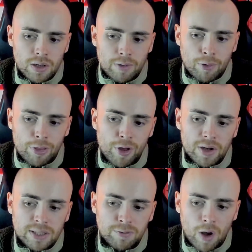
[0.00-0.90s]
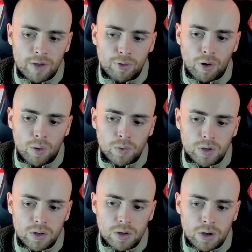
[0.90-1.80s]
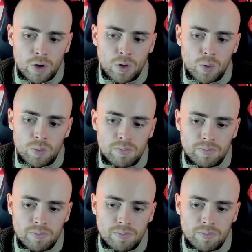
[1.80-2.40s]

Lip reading: for a 35-year-old who